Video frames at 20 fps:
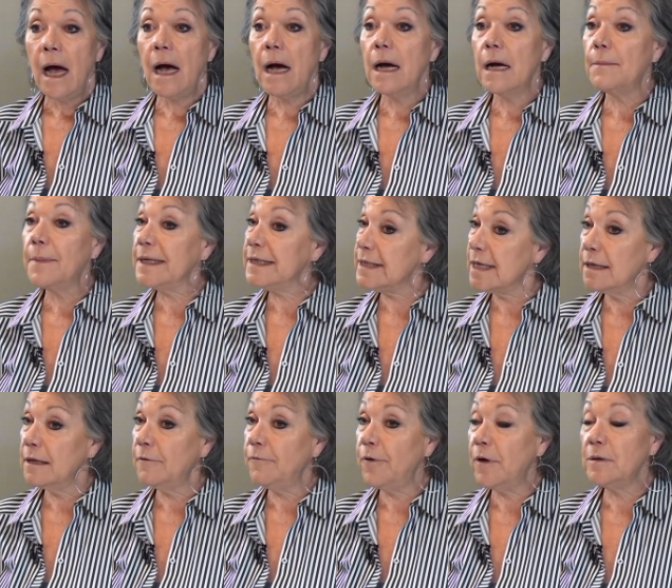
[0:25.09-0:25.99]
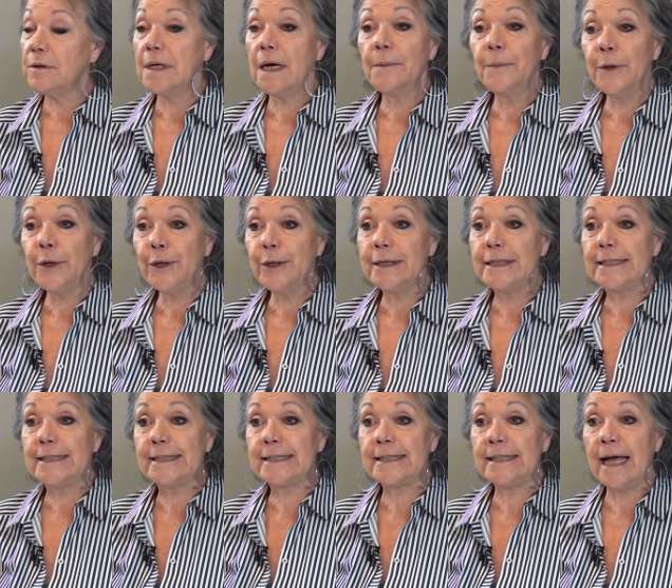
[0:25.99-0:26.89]
Uh, my telephone number
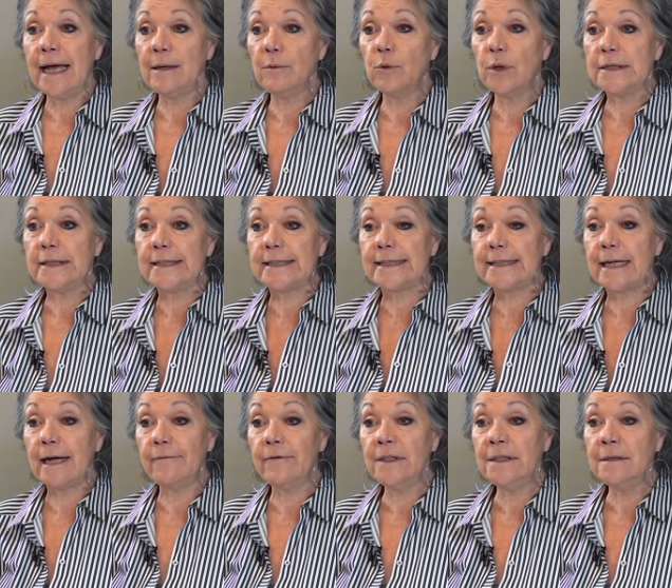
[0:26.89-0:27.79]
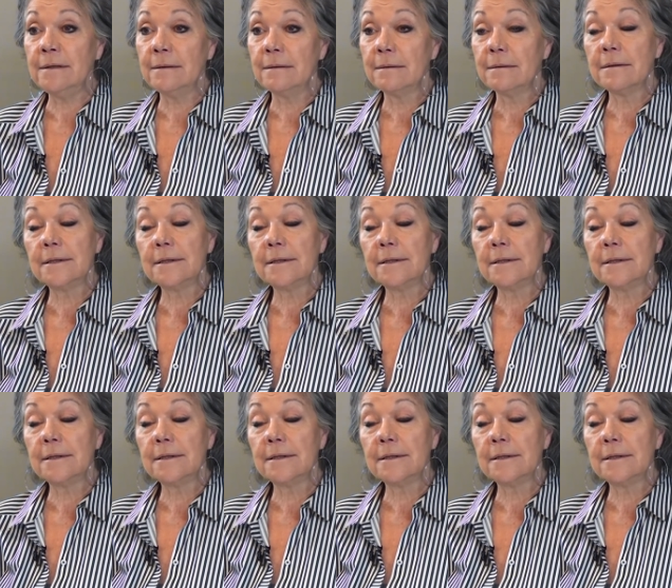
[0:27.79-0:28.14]
is 917